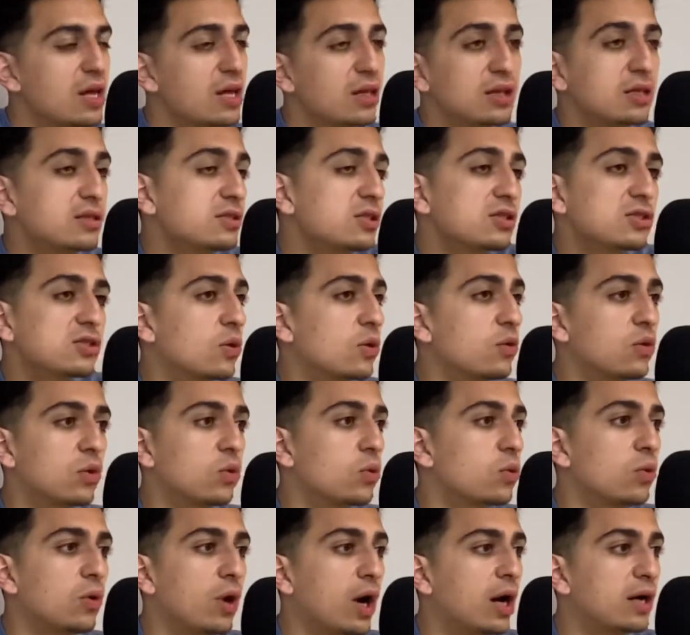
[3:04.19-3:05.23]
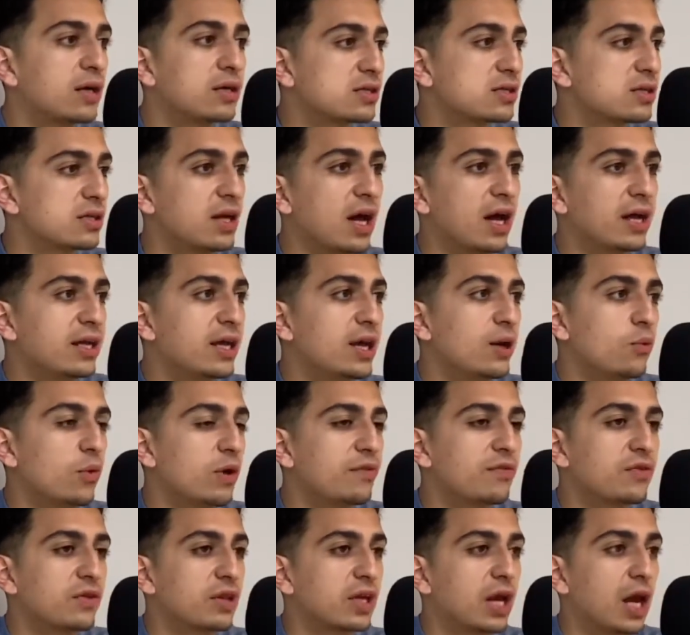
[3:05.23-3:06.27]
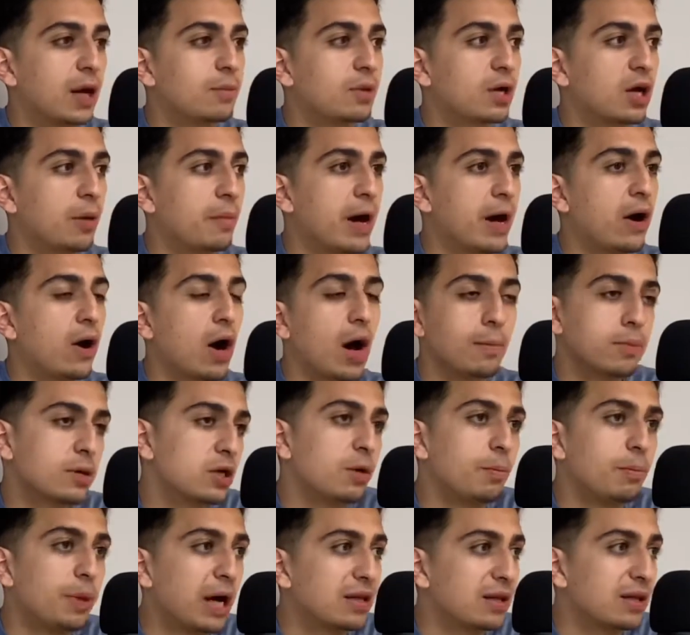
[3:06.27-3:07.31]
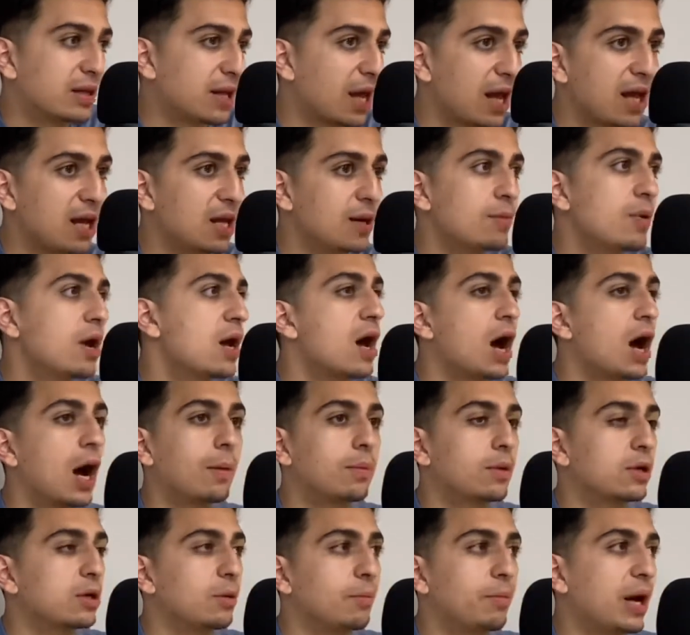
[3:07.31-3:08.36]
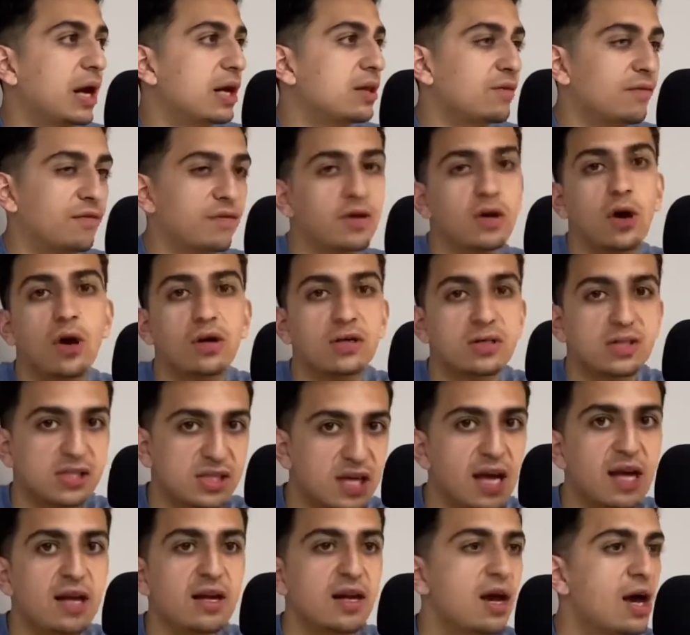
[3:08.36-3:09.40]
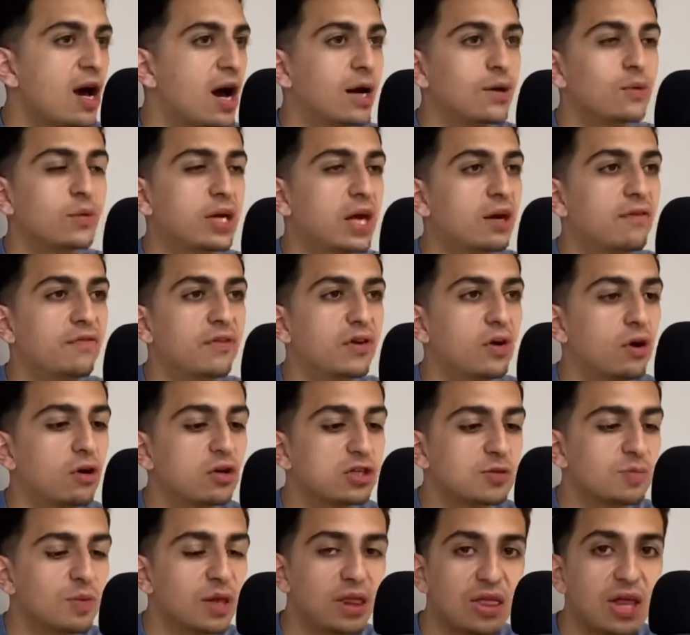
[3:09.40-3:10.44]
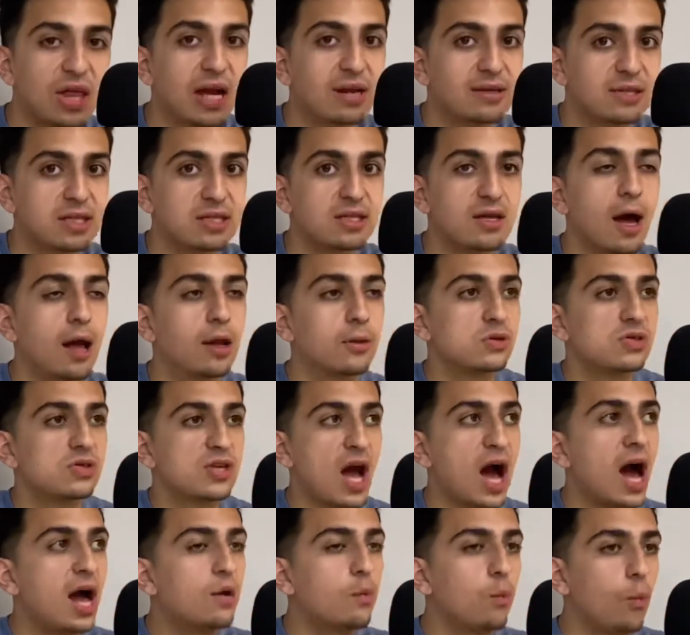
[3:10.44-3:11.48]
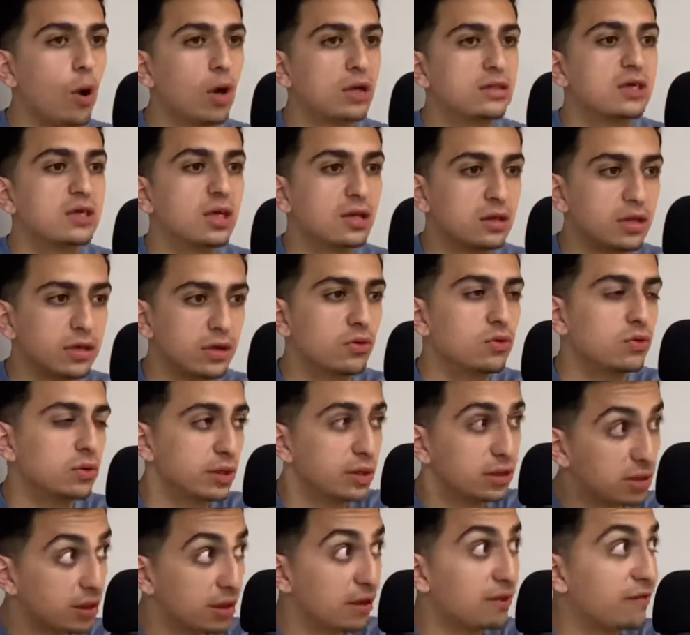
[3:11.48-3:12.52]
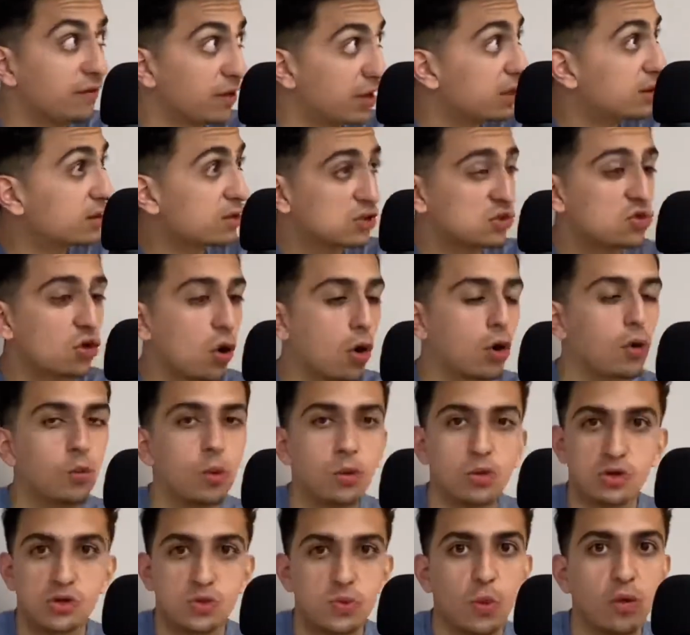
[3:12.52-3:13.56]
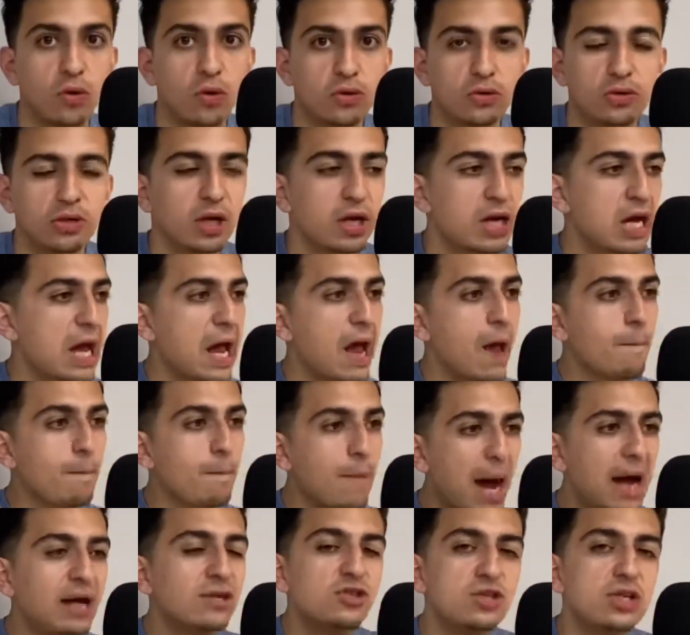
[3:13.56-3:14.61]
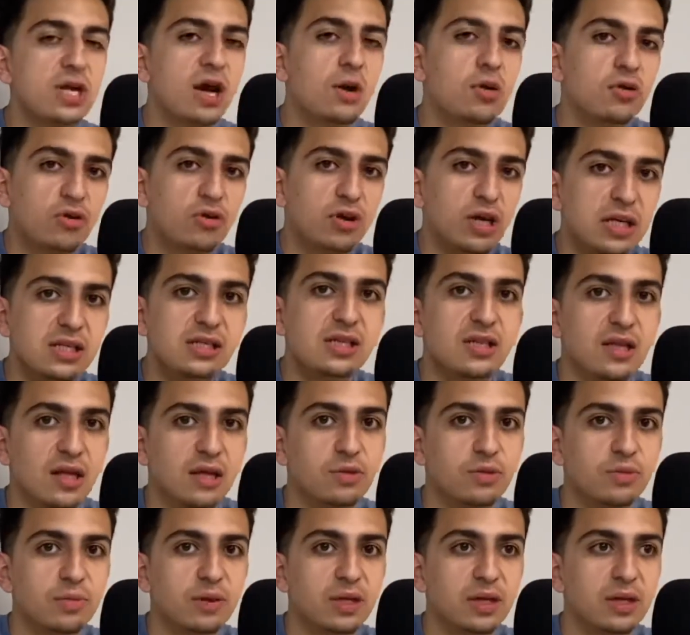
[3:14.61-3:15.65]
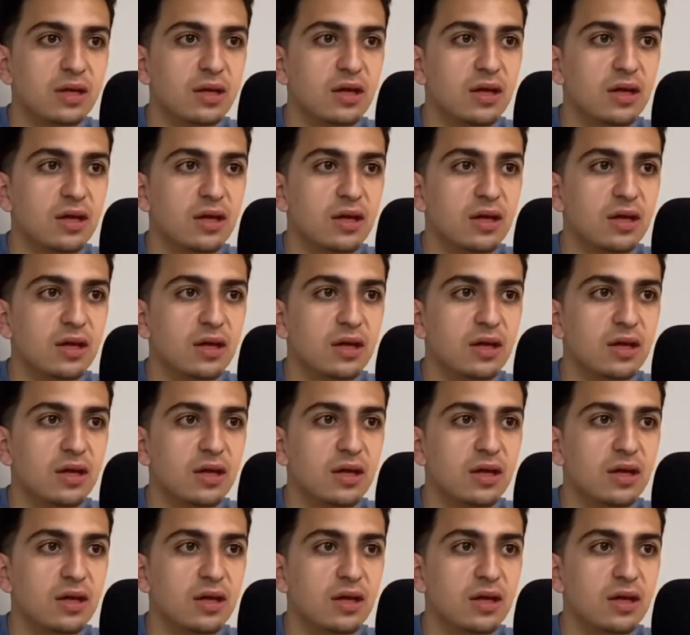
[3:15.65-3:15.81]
This is so cool, honestly. I can't wait for the game to come out. I'm going to buy the game. I'm going to buy the VR set. I don't care if it costs me $1,000. I want to literally live in the Star Wars world. Imagine how crazy that'll be.